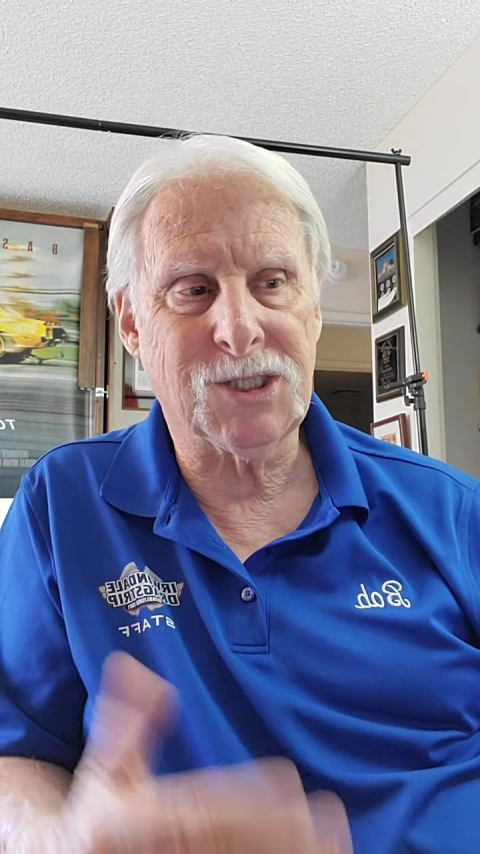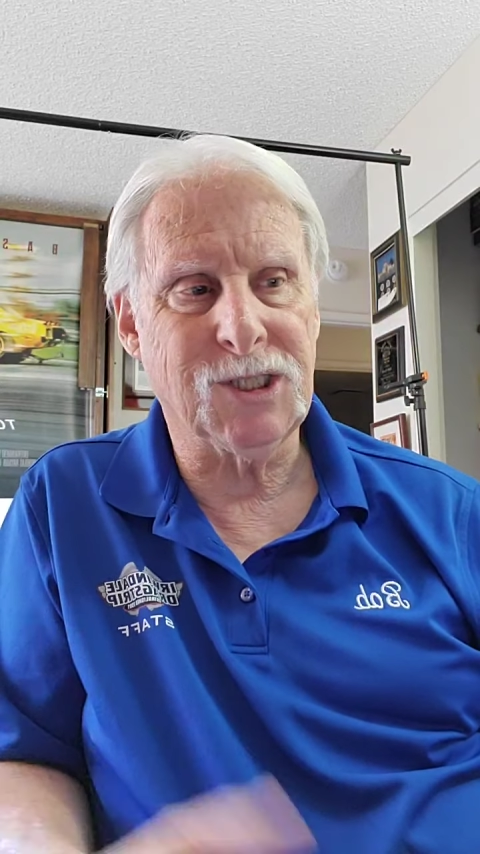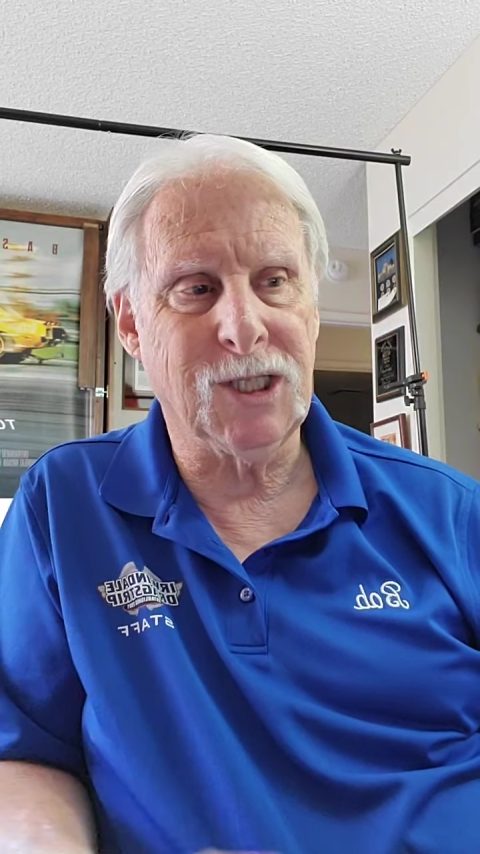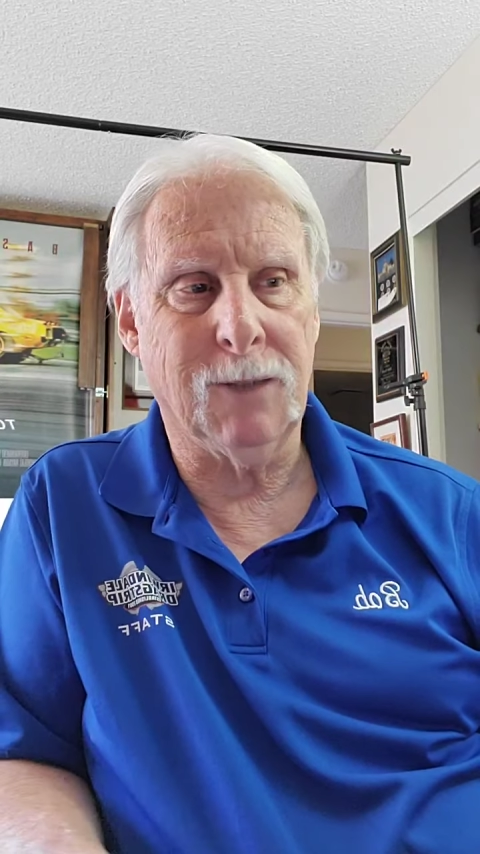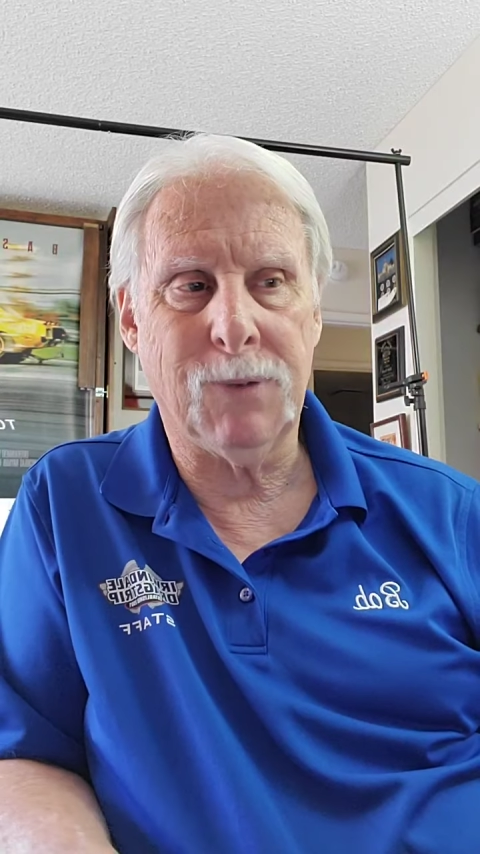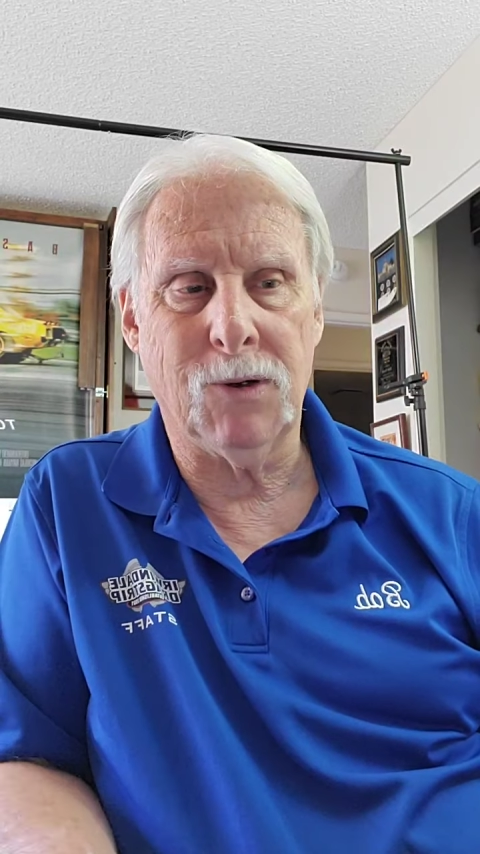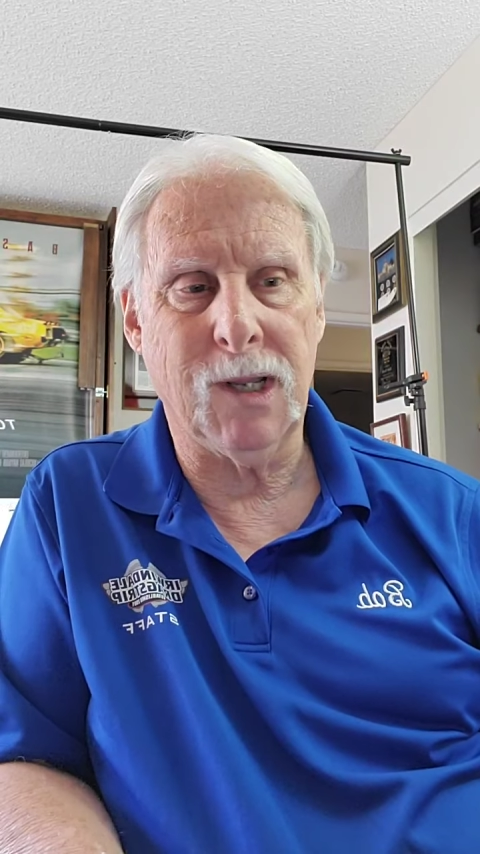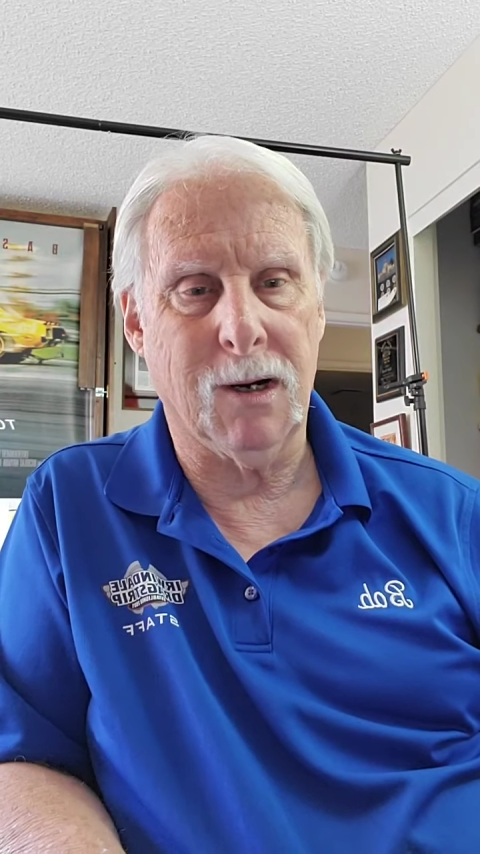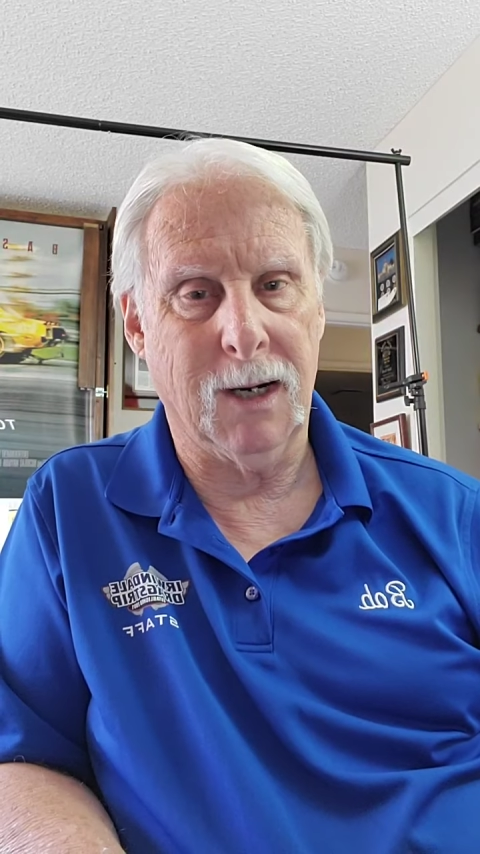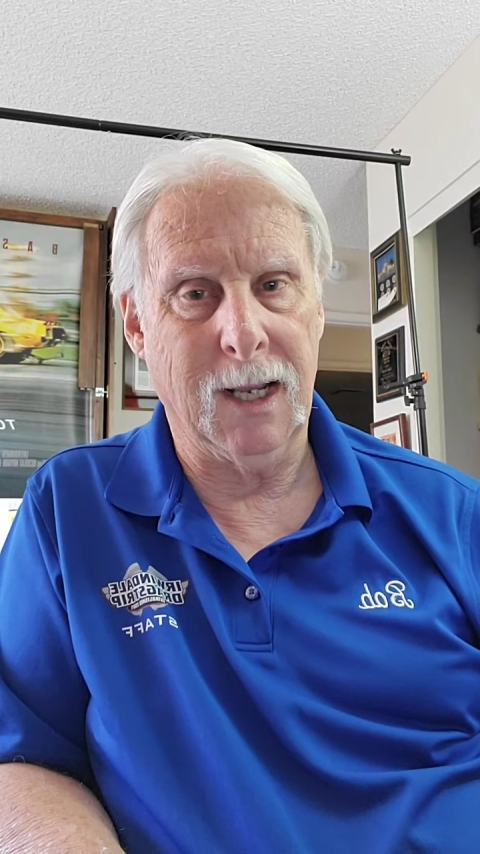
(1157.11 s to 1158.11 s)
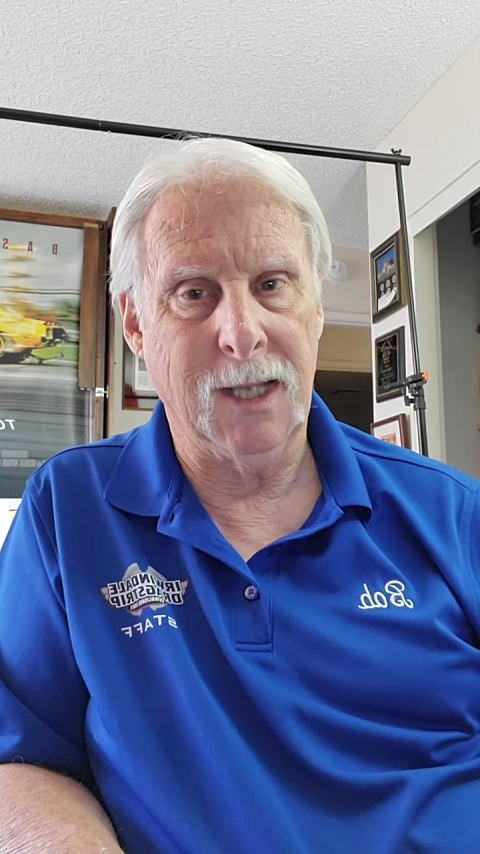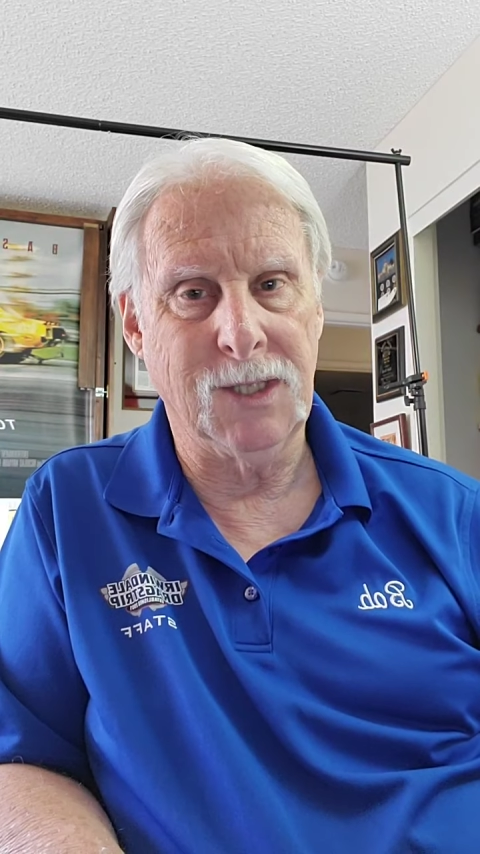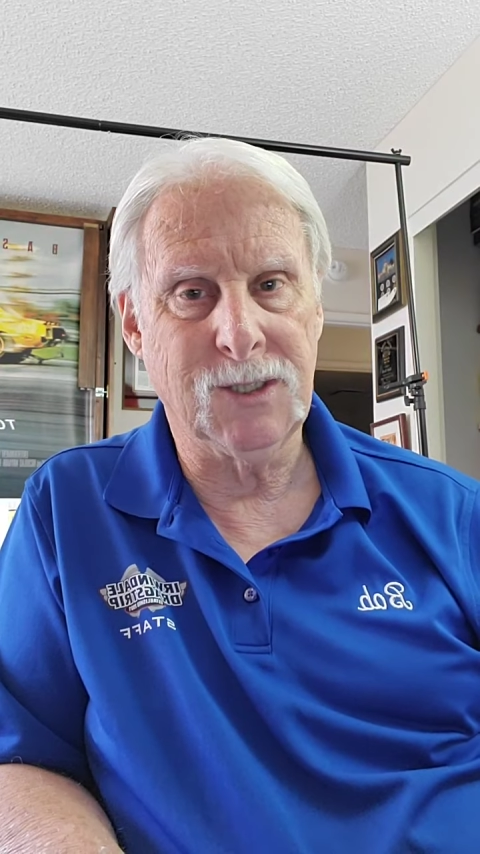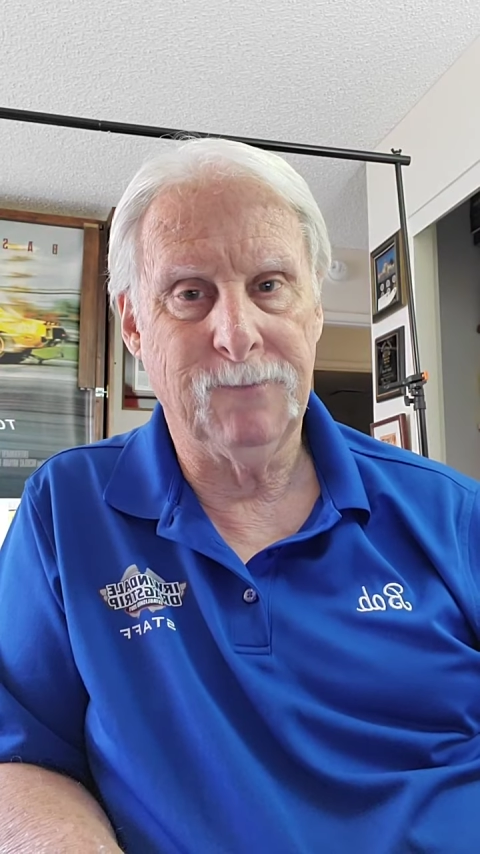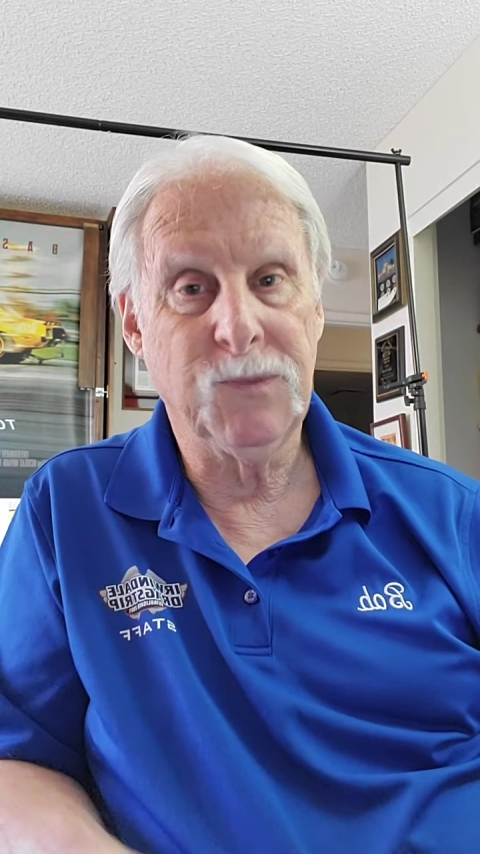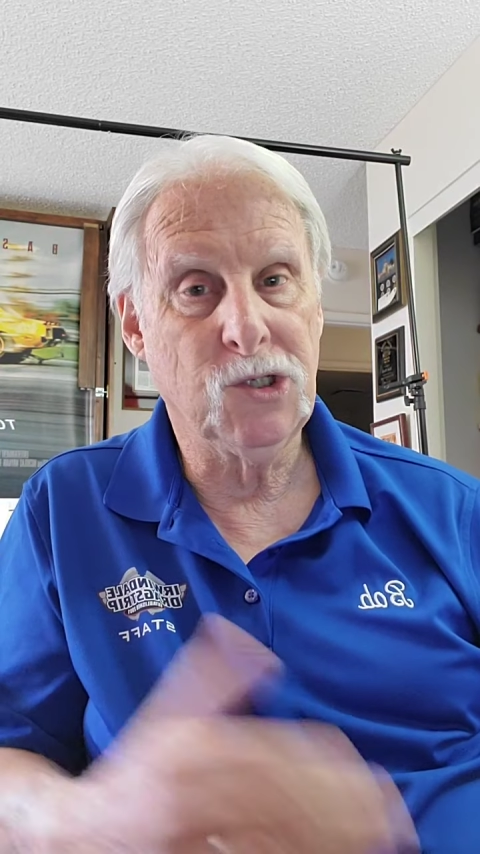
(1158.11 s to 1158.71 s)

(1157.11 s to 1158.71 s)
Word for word: still a pony car, guys.